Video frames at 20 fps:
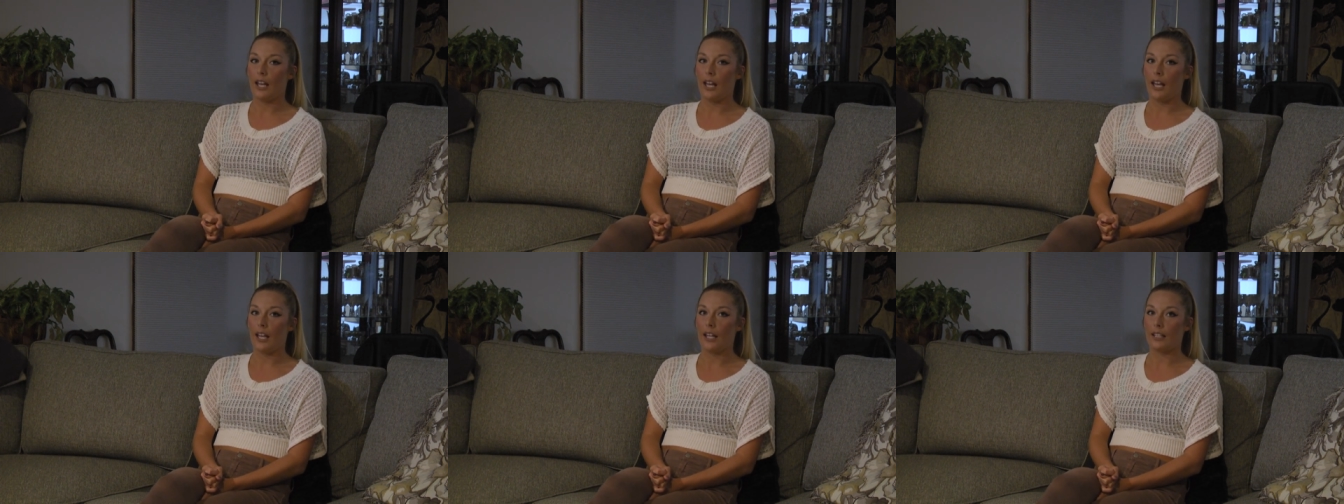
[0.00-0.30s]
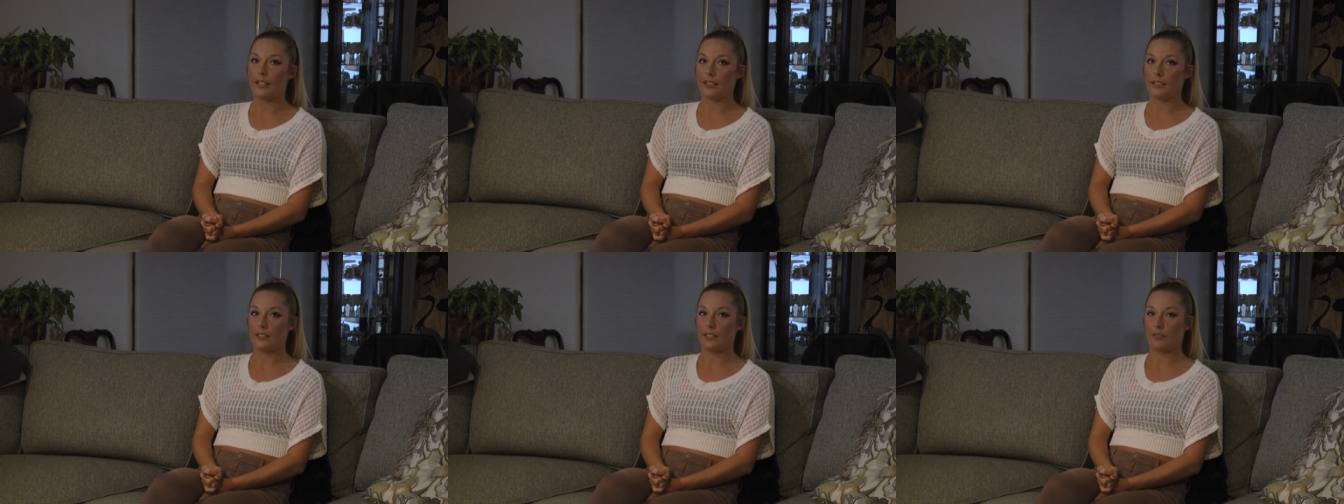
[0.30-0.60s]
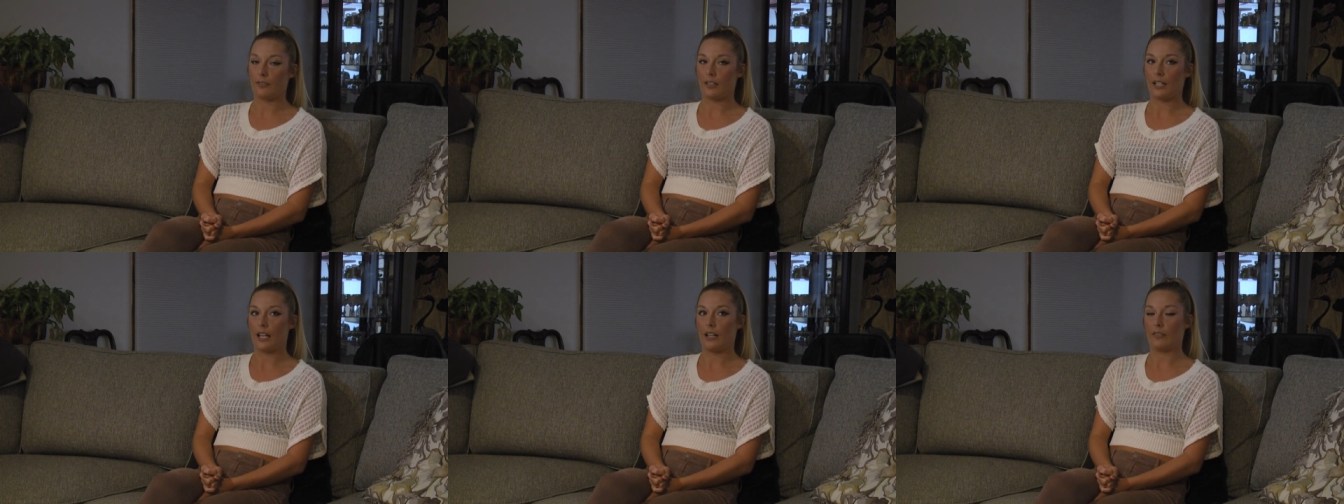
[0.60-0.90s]
And it's
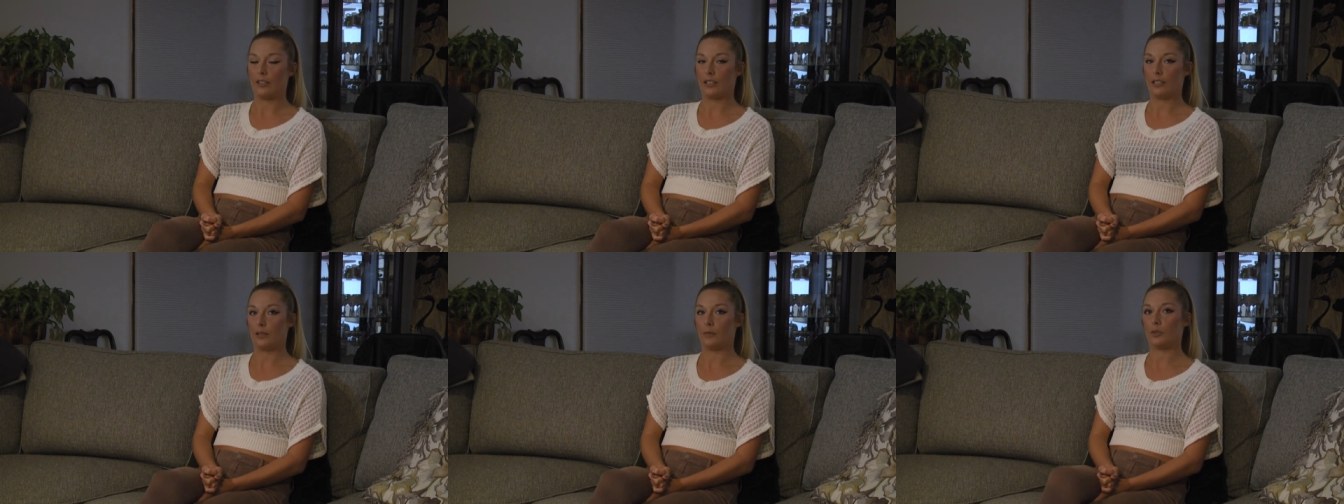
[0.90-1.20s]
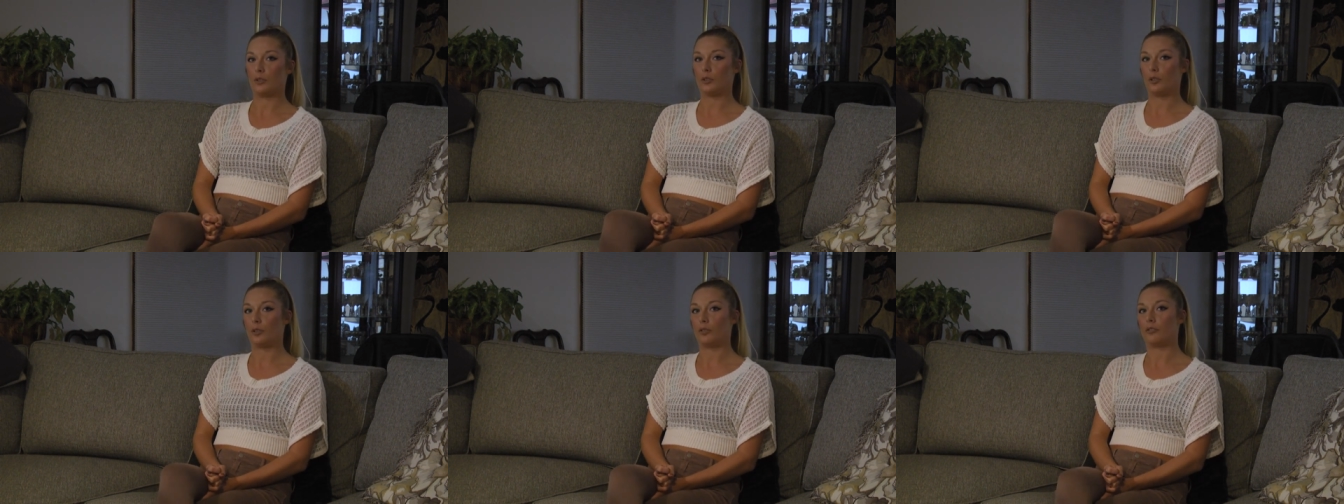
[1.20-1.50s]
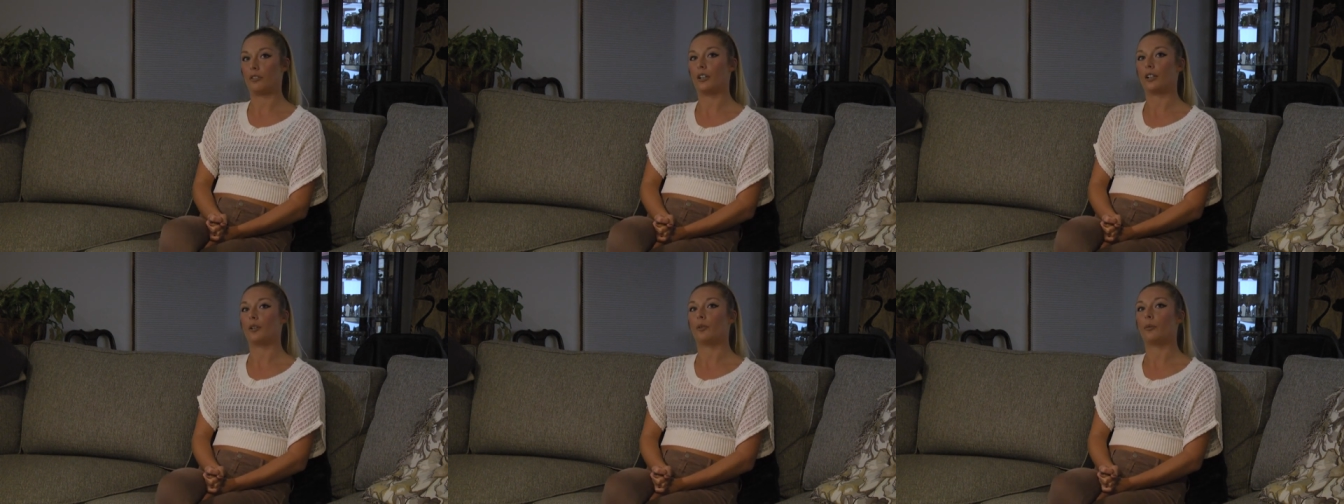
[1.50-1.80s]
different having someone so
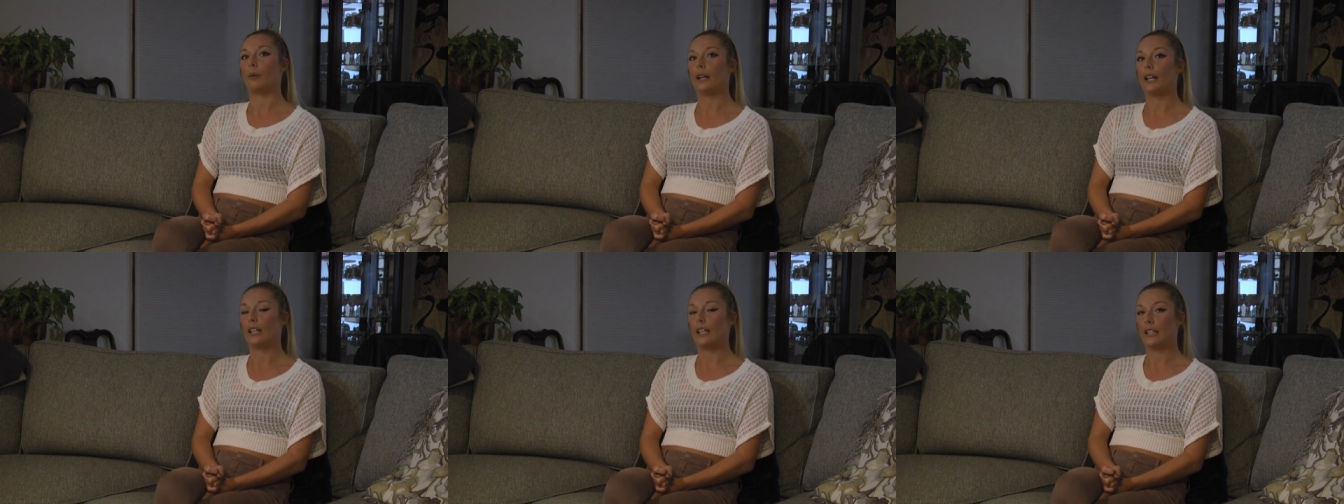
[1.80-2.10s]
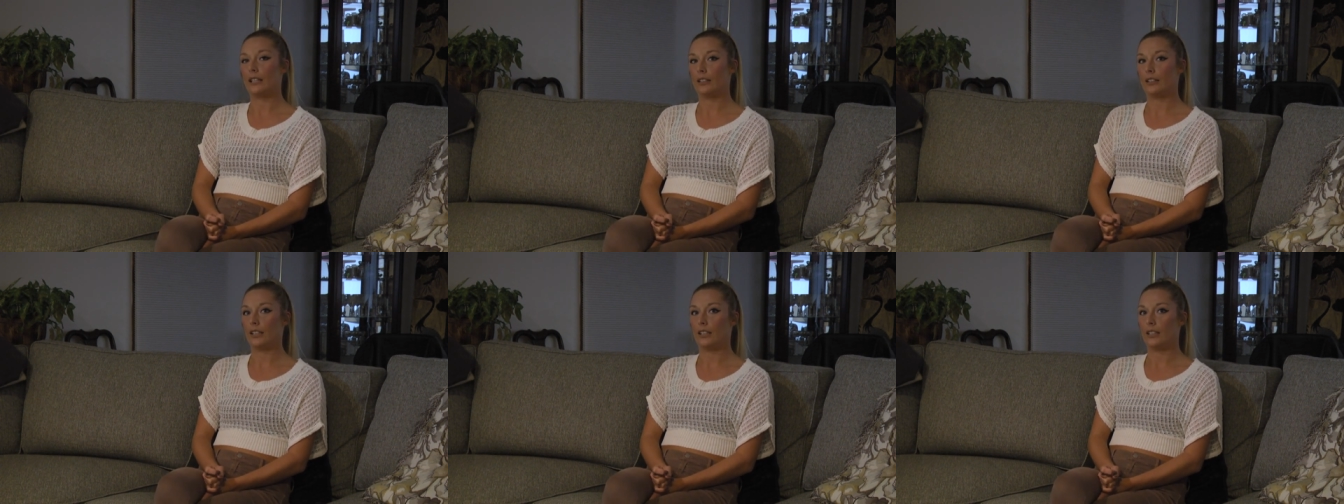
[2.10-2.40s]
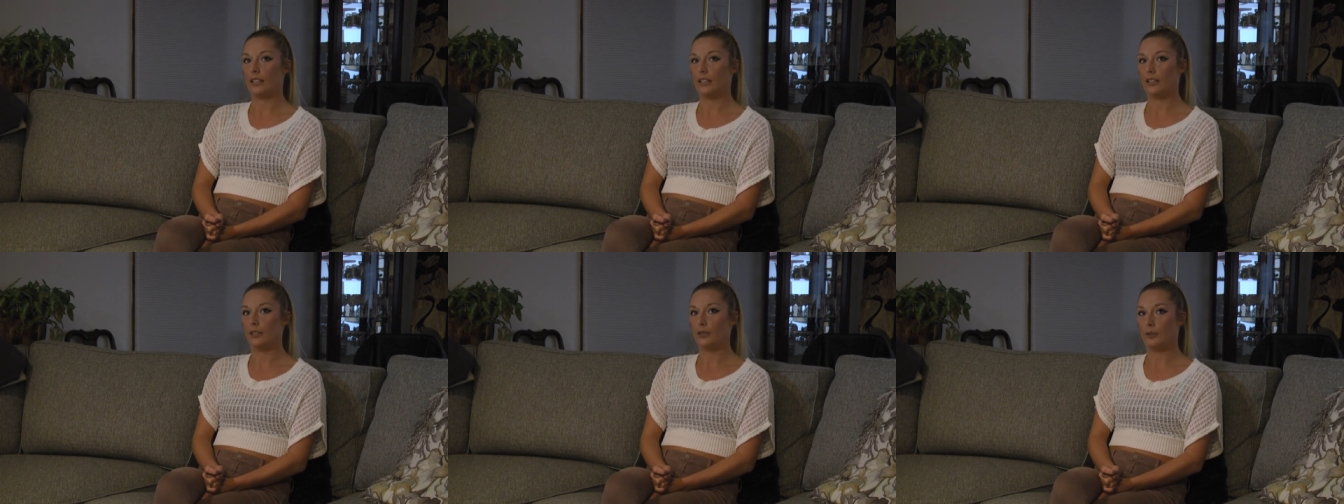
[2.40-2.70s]
far away that
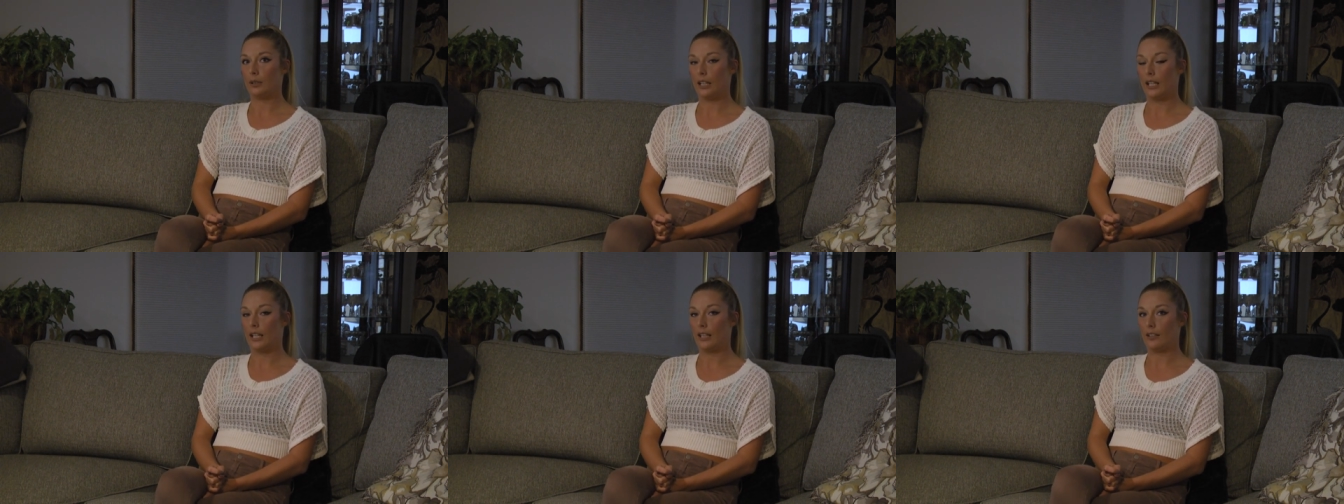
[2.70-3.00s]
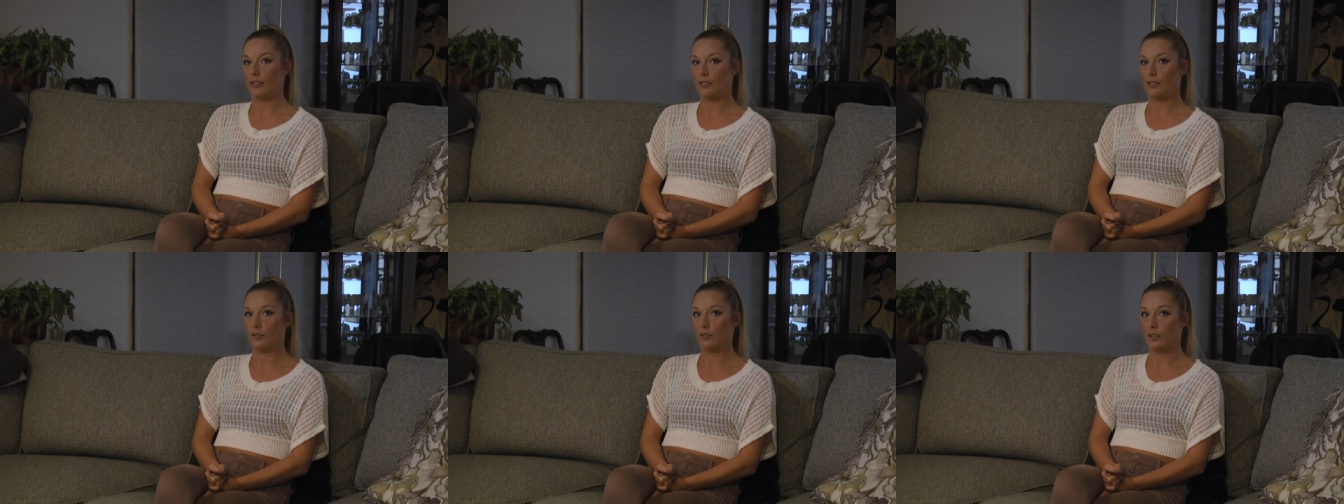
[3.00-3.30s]
like you can't